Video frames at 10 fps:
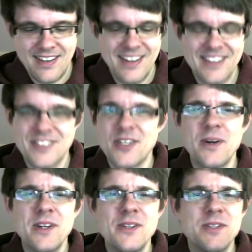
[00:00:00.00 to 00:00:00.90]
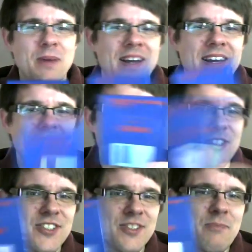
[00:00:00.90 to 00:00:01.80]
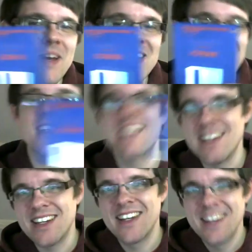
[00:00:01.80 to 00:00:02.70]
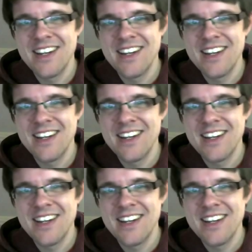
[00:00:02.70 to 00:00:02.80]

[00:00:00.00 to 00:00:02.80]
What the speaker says: And so I used to play it just to basically,